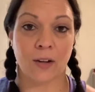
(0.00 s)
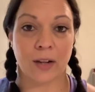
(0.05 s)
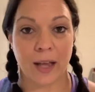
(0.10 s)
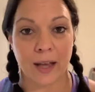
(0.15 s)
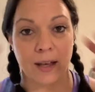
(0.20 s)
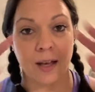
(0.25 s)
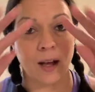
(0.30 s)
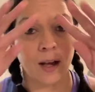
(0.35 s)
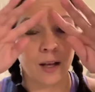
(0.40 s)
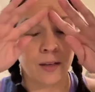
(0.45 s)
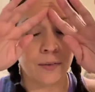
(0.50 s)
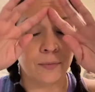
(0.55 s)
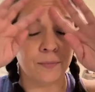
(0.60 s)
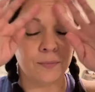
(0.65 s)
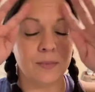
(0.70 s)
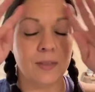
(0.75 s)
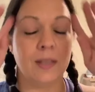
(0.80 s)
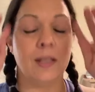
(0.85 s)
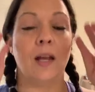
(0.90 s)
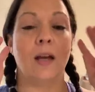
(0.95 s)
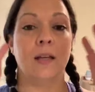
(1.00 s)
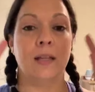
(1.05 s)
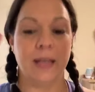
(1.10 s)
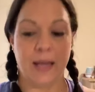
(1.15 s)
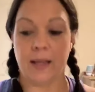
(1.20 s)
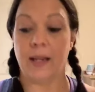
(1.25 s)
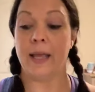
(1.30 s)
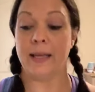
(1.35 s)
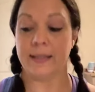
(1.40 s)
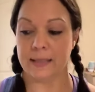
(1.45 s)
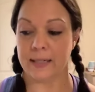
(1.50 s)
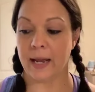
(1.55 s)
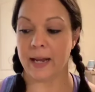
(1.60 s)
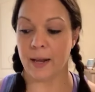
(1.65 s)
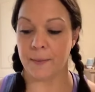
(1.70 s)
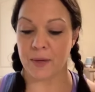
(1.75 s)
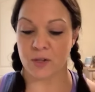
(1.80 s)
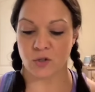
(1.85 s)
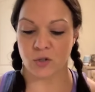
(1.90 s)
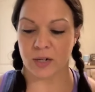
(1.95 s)
Last night I
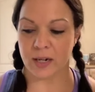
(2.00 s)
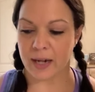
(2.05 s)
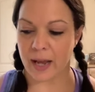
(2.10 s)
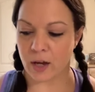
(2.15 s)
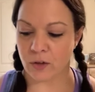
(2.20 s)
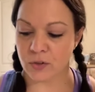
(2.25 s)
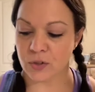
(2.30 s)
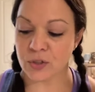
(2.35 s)
measured it out.